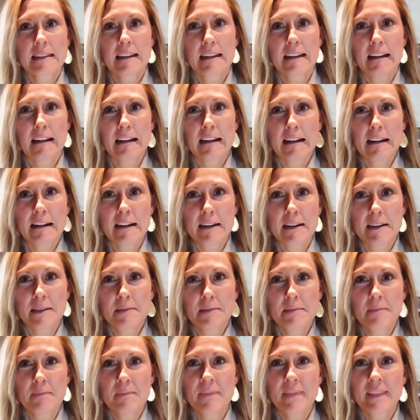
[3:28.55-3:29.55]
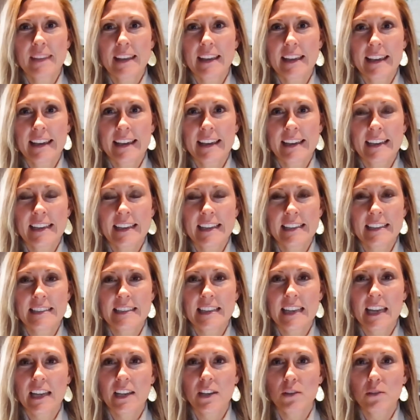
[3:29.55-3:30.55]
and
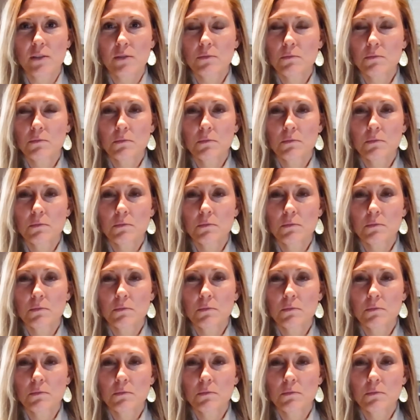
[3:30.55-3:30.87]
you